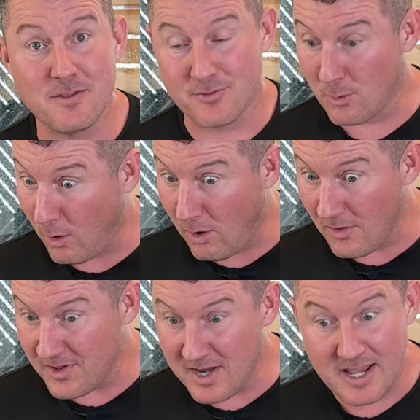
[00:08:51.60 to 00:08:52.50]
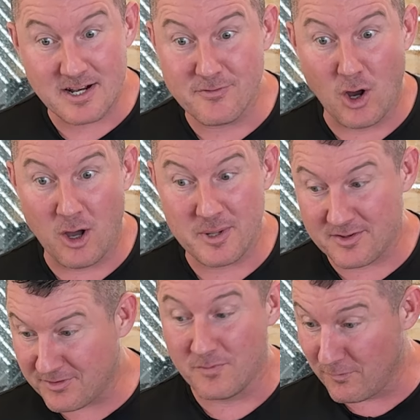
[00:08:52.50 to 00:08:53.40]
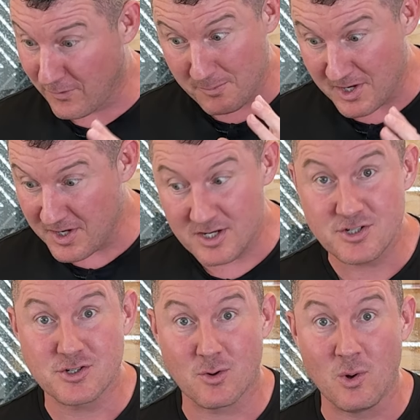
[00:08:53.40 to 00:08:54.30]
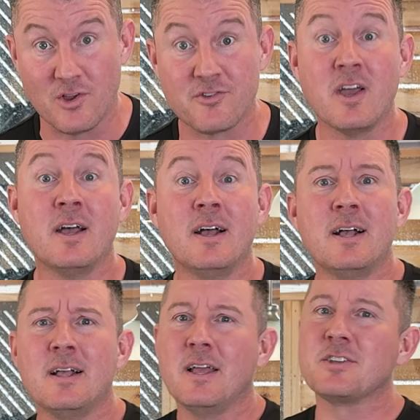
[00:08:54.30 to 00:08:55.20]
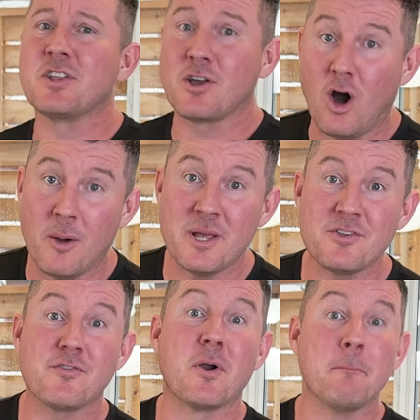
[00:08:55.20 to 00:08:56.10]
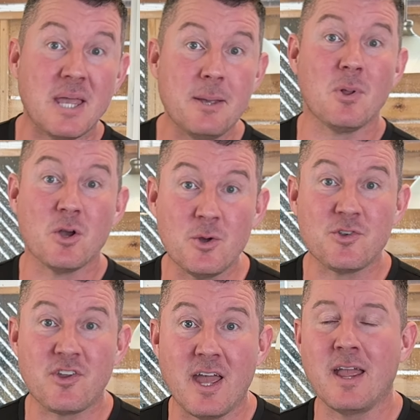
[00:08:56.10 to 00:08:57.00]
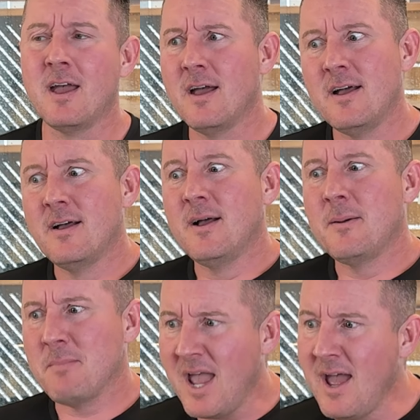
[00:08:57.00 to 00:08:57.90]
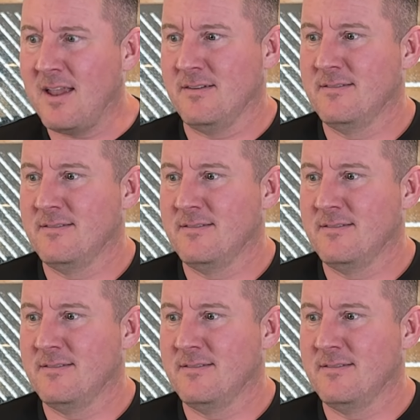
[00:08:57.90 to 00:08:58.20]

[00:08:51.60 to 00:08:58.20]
through all the negative comments from the Ninja trolls is the comments from people who say, man,